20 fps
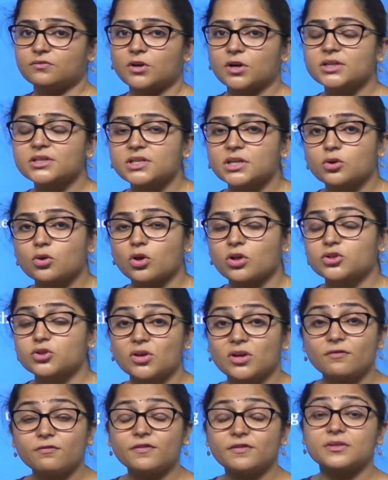works. And
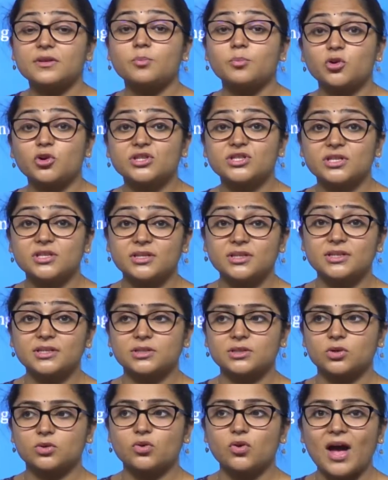also if the person
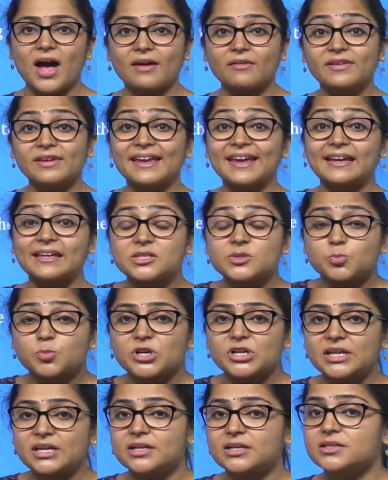is, having
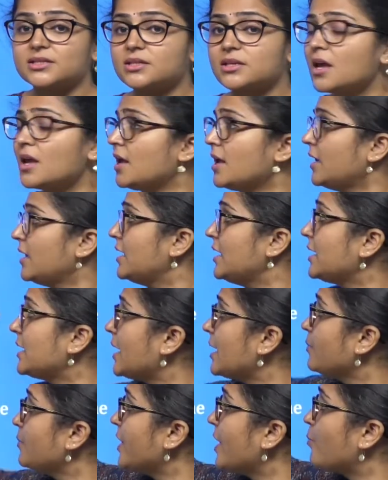expertise, he
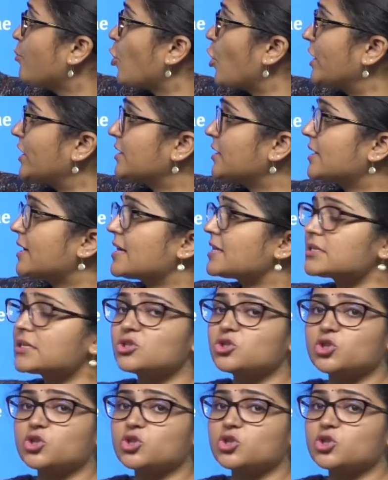can be appointed as a